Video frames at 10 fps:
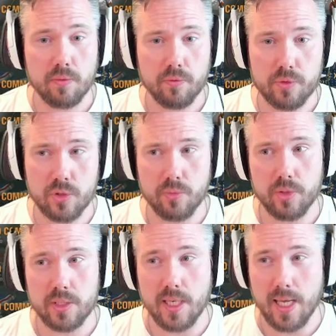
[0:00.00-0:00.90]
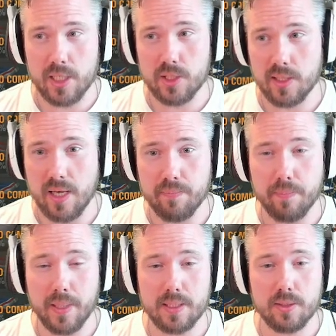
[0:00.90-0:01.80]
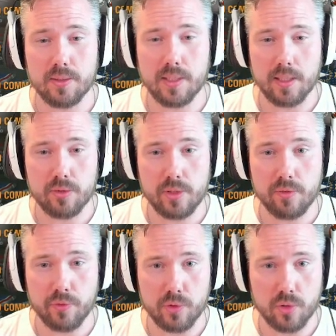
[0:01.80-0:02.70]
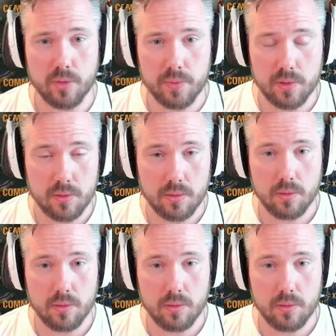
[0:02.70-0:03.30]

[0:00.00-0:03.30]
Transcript: for some reason, actually have better tech trees for torps.